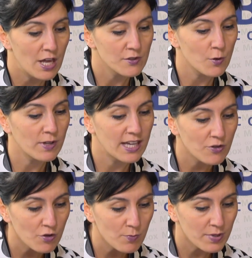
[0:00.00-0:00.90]
So can
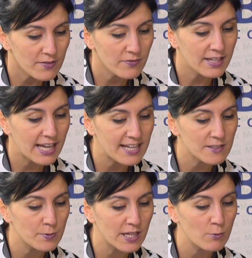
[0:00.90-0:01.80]
you briefly
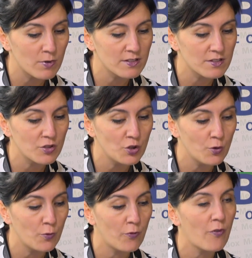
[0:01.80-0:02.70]
explain what
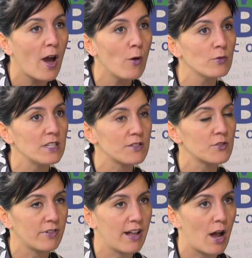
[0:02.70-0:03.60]
you found in
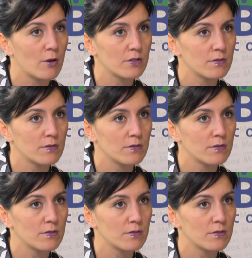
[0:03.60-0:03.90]
this regard?